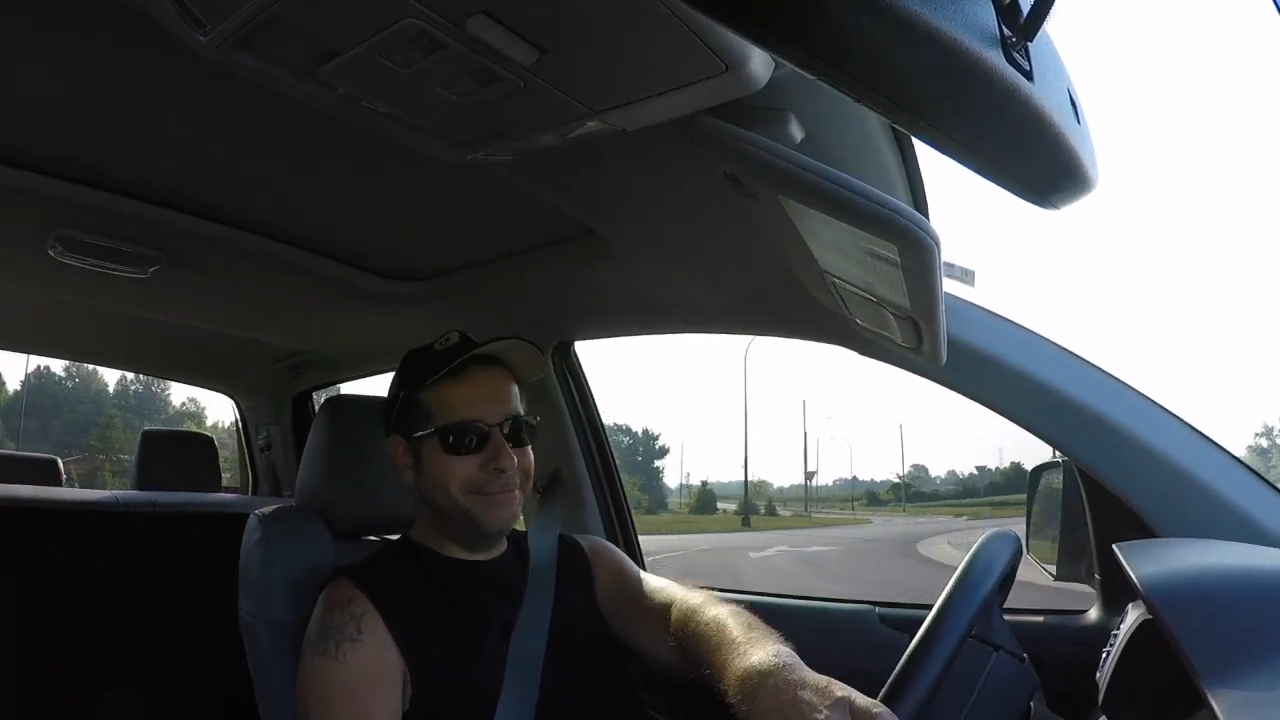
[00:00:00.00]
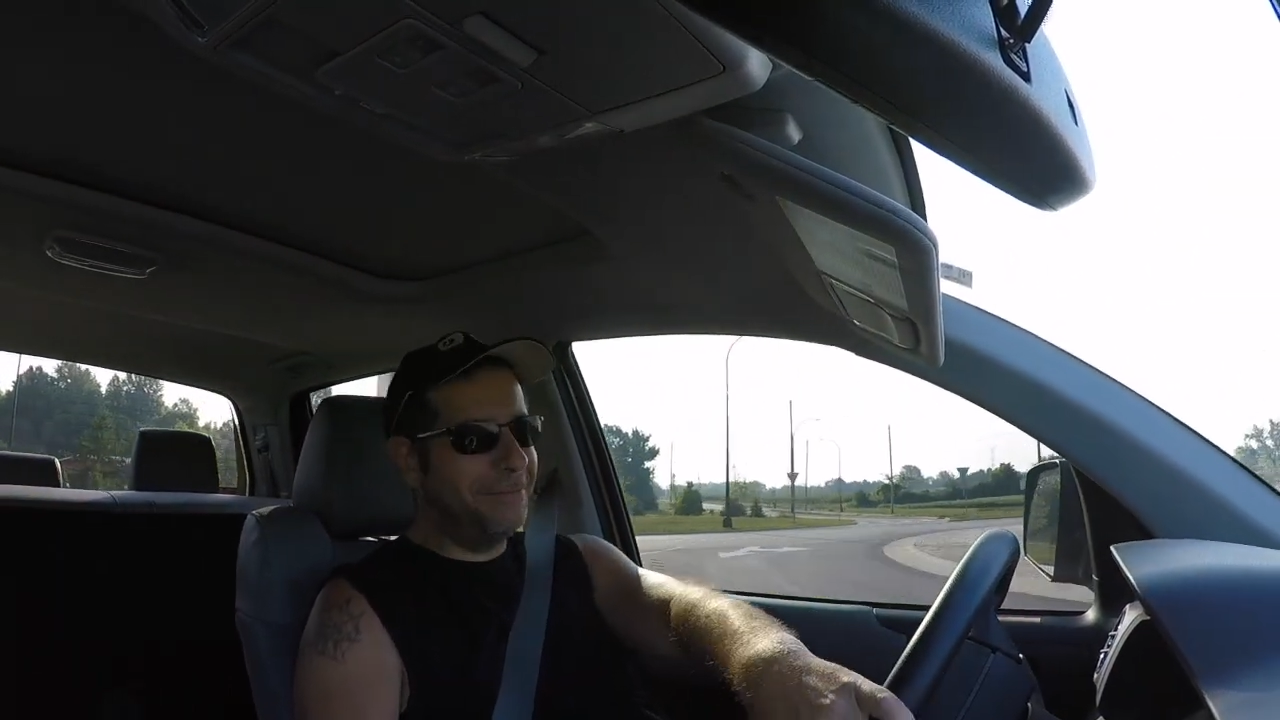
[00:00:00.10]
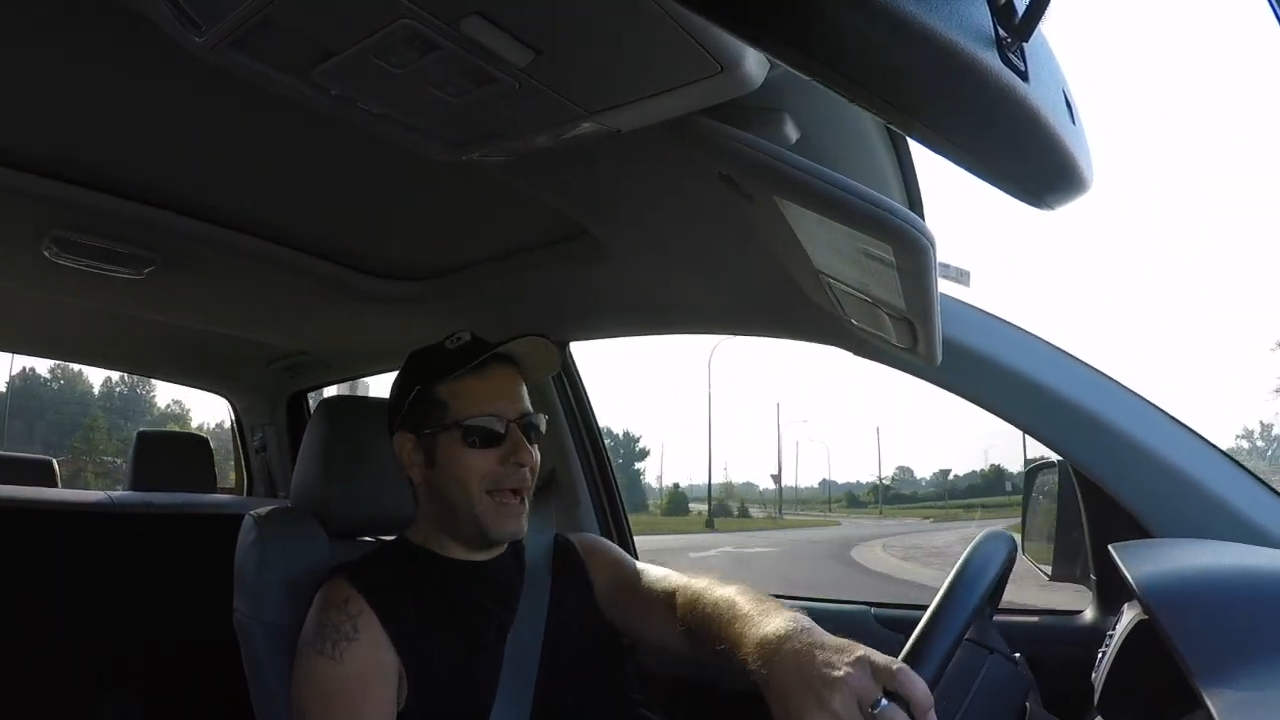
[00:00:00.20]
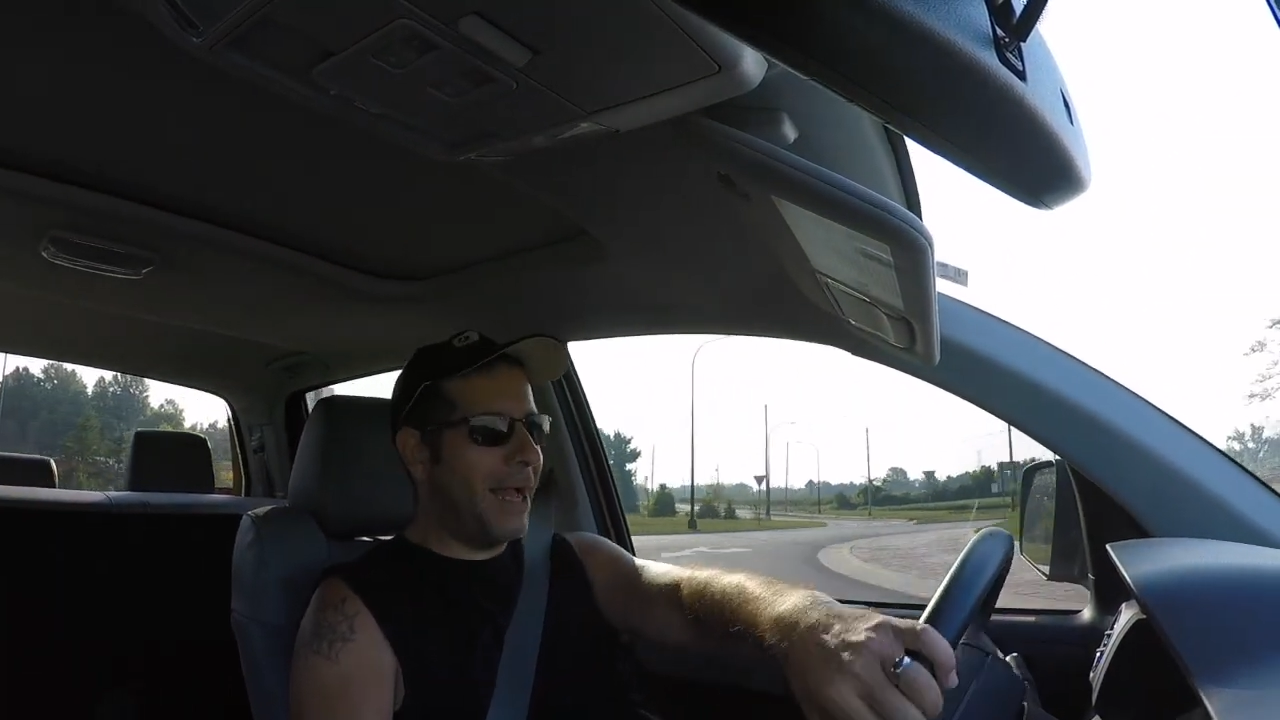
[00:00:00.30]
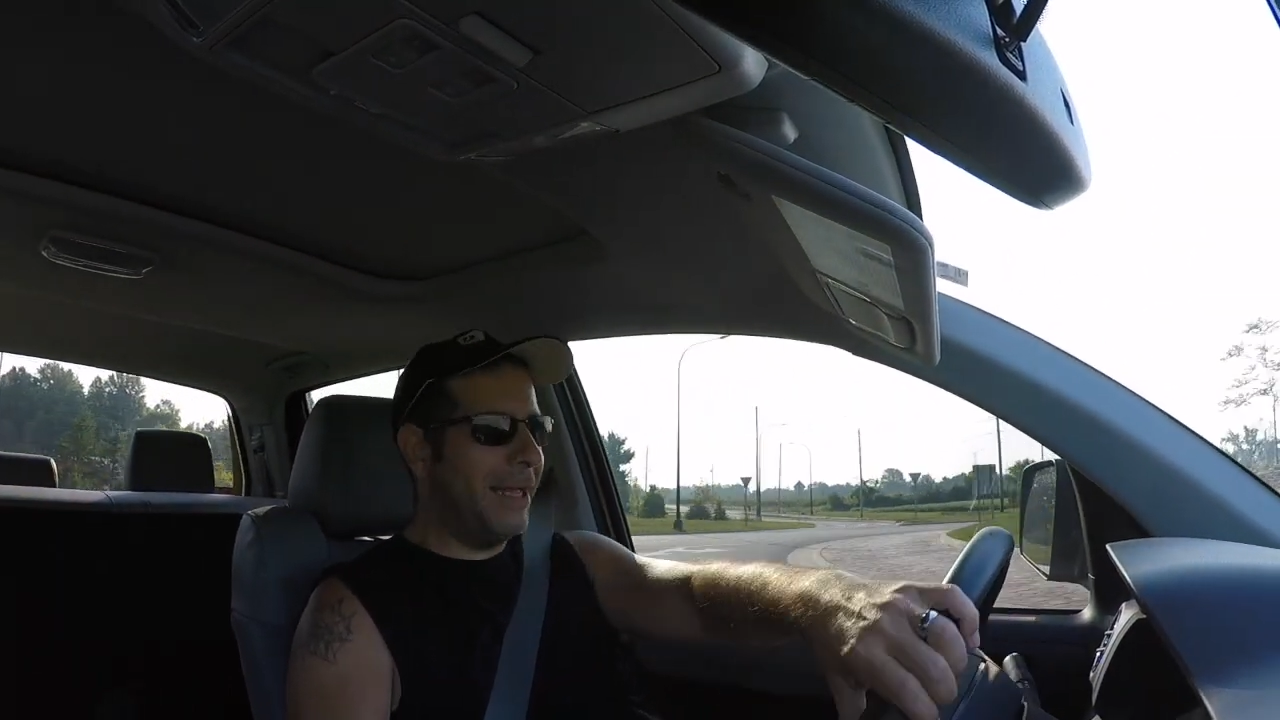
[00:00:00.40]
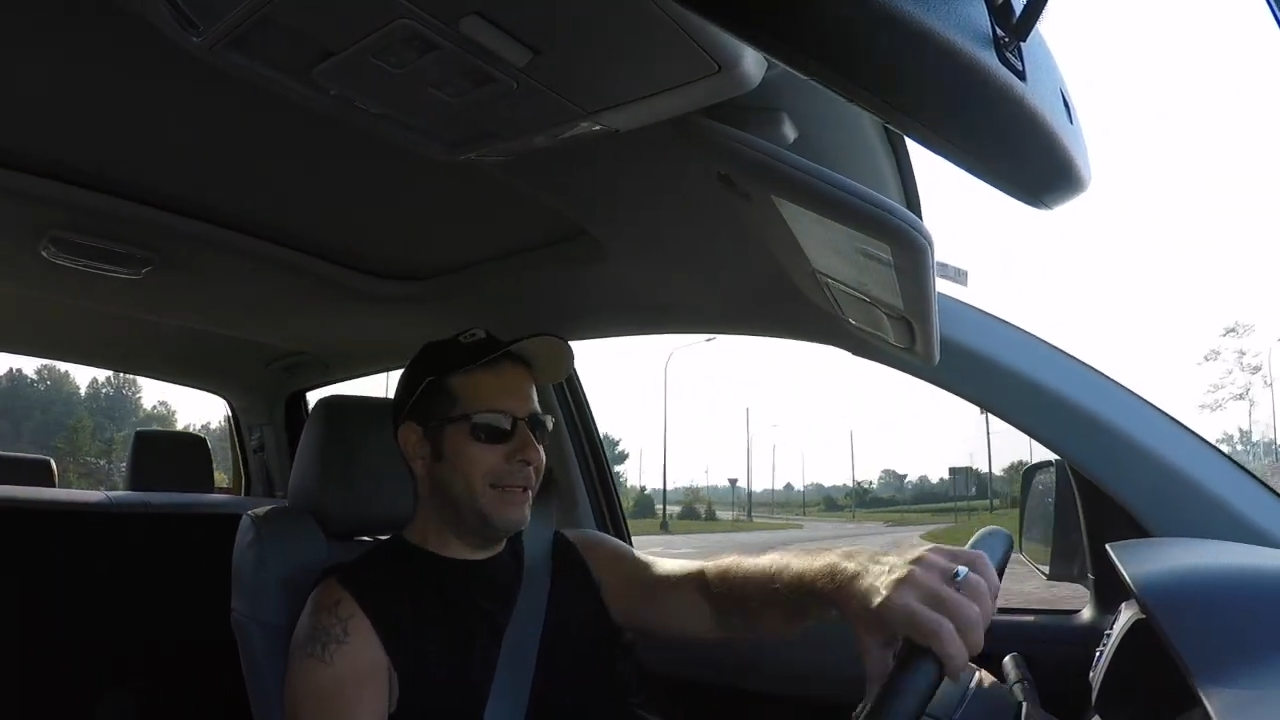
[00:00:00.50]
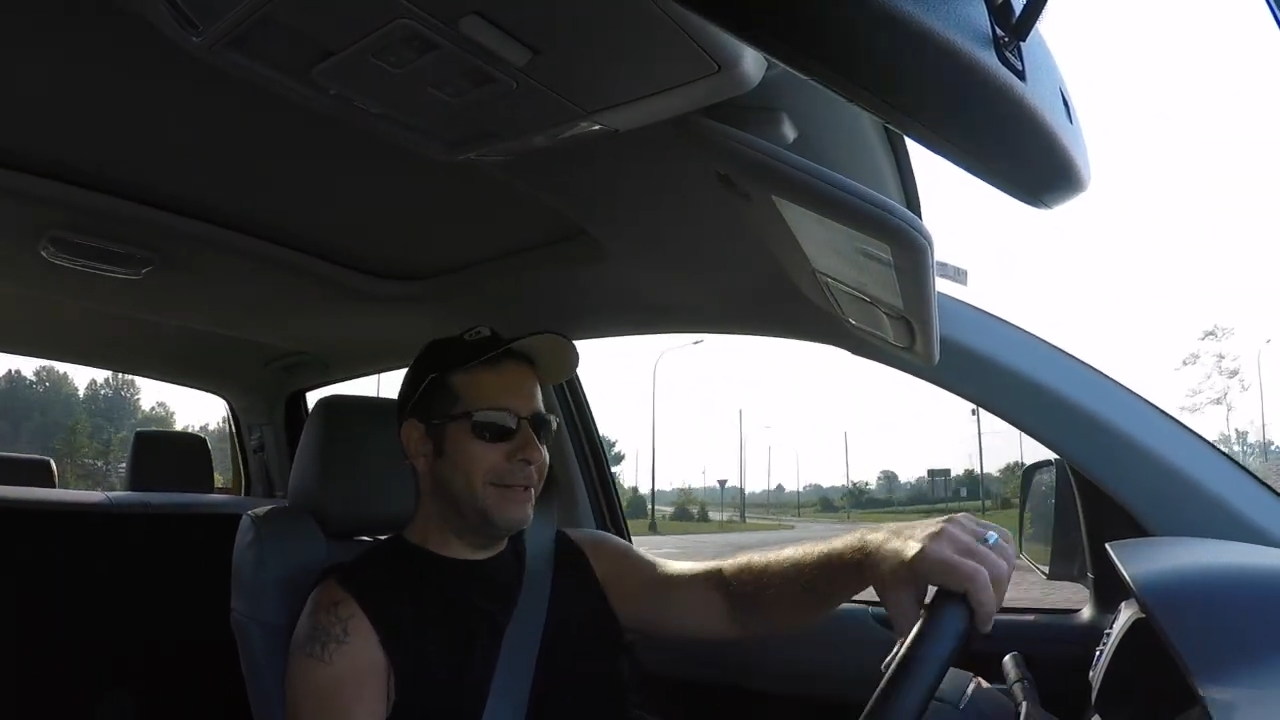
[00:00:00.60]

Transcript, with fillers: Bye.